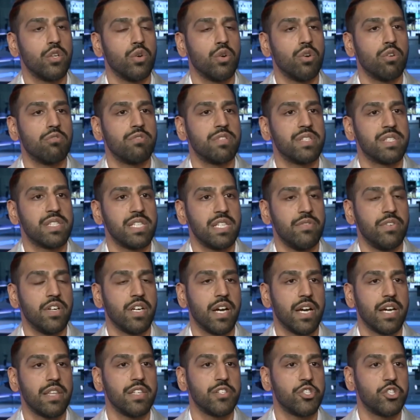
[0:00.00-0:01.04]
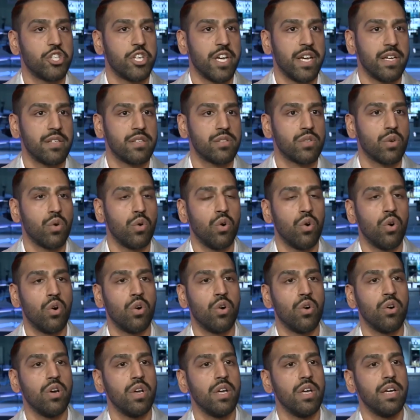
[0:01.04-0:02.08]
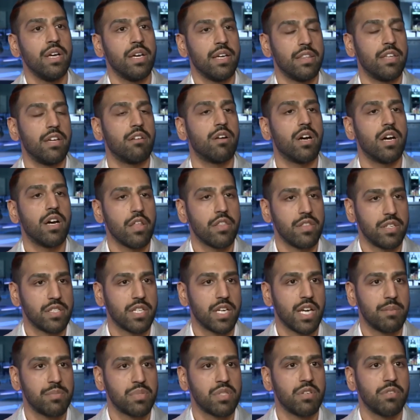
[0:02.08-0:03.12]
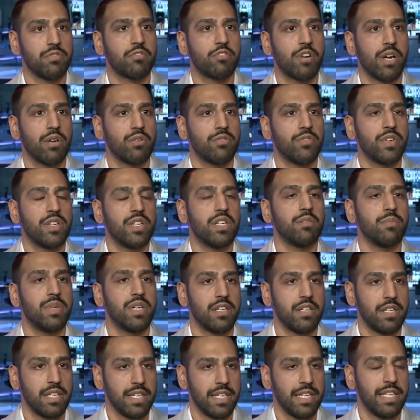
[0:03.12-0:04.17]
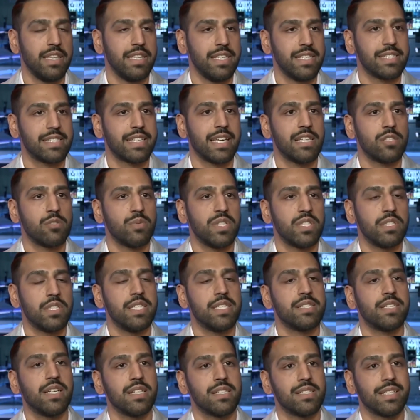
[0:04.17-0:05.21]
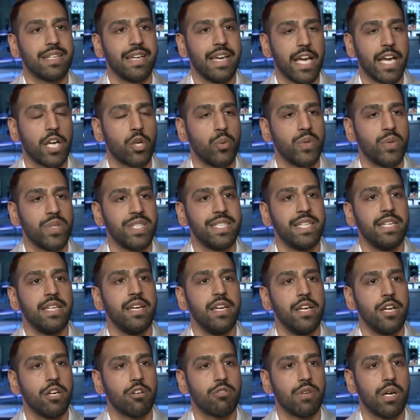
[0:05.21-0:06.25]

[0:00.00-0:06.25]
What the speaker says: you're receiving either shares, or there are other types of crowdfunding, but in this case we're discussing equity